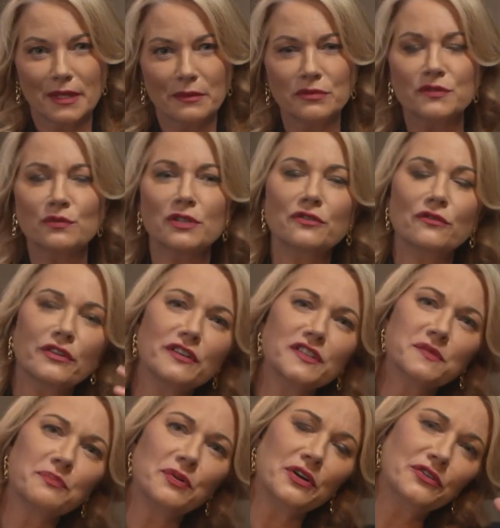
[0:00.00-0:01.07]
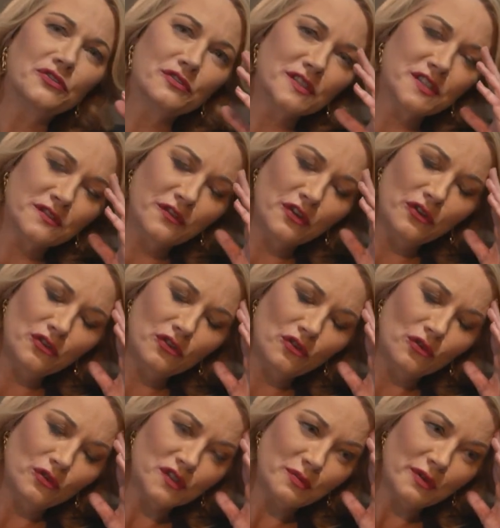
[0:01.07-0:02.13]
But it was one of those ponderous phone
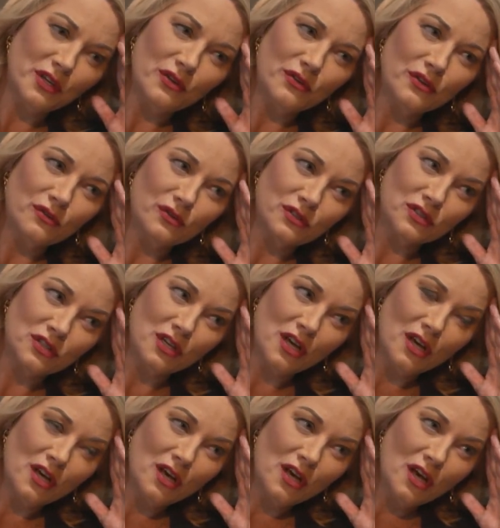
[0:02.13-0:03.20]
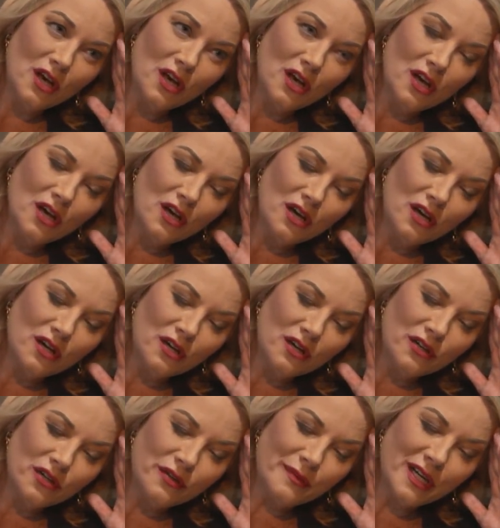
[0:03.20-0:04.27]
calls where you thought,
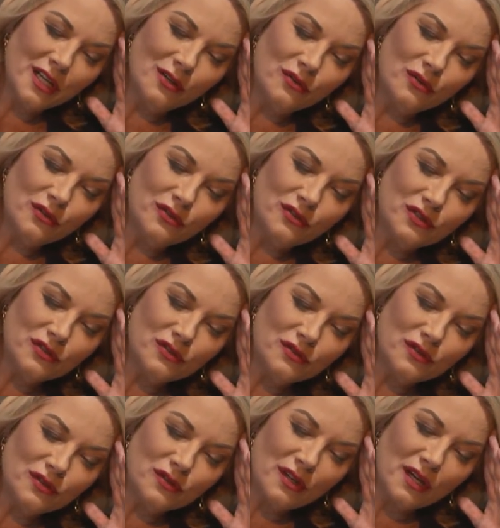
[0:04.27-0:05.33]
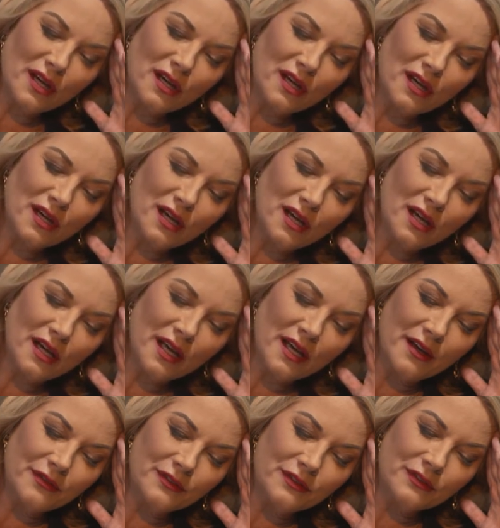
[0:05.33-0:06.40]
oh my Lord, I
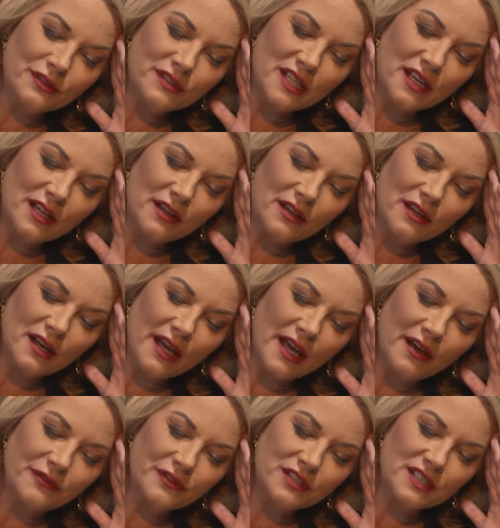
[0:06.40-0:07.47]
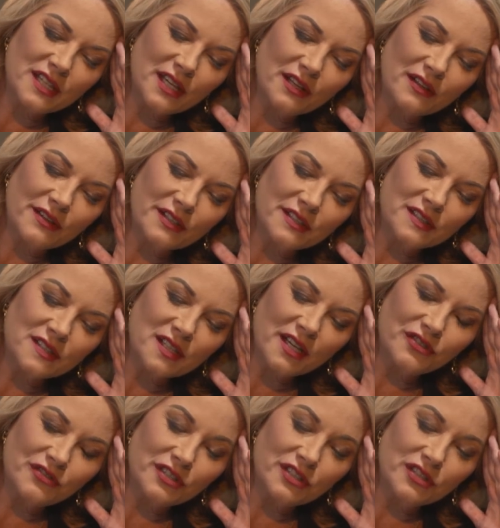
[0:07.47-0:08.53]
have to take this
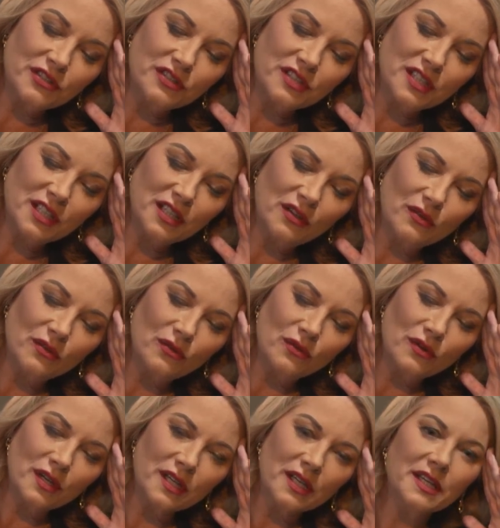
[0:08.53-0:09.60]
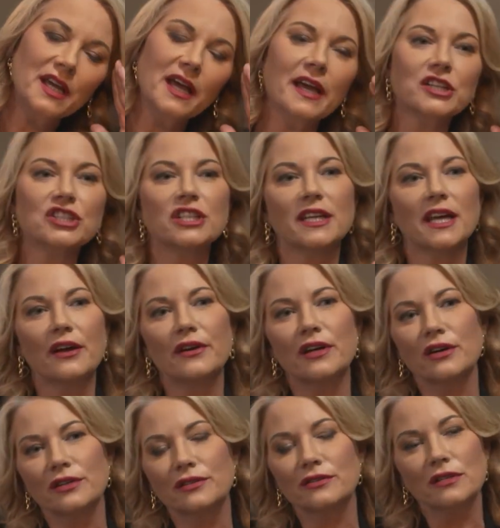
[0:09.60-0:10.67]
country duty, or can I actually carry
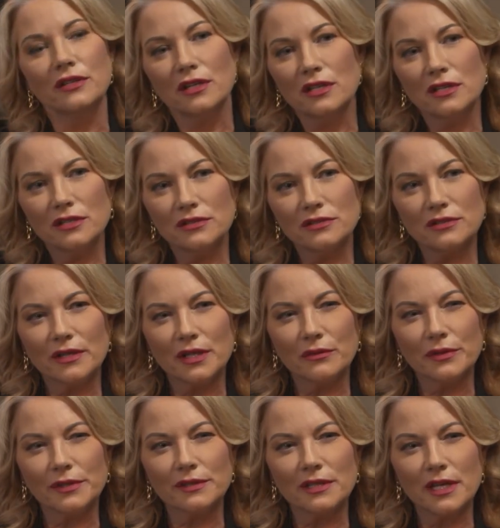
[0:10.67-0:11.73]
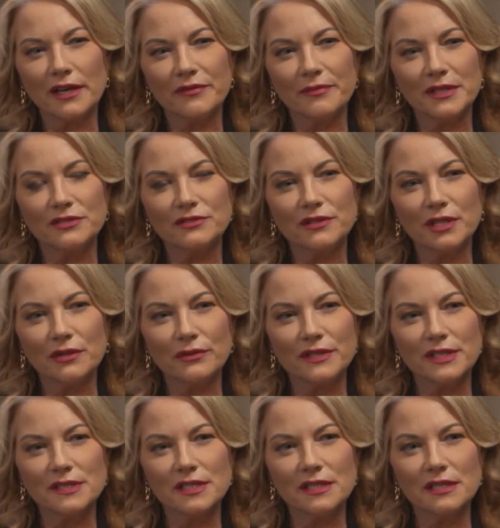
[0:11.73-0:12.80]
on doing what I've been doing all
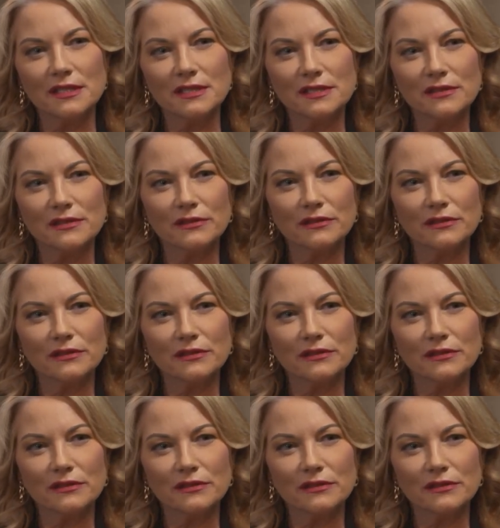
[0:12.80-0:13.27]
these years?